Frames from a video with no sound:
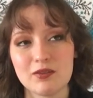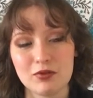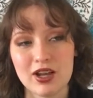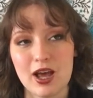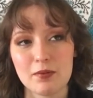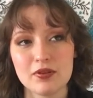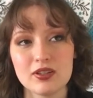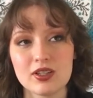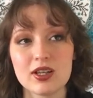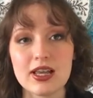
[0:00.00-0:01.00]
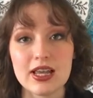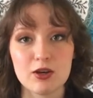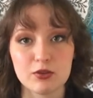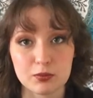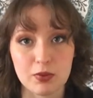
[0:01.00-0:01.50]
would happen, it
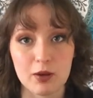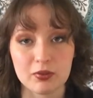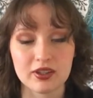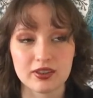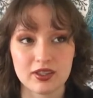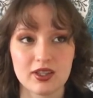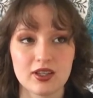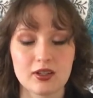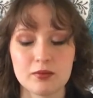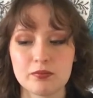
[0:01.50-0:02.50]
was a public thing.